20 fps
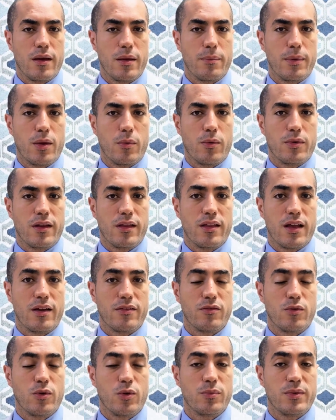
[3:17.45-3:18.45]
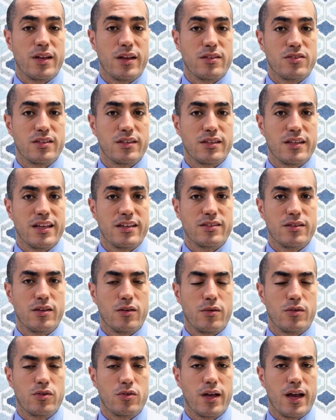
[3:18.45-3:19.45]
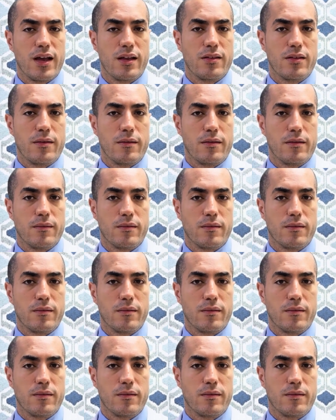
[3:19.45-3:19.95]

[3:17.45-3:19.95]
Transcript: but with enough opening to easily retract.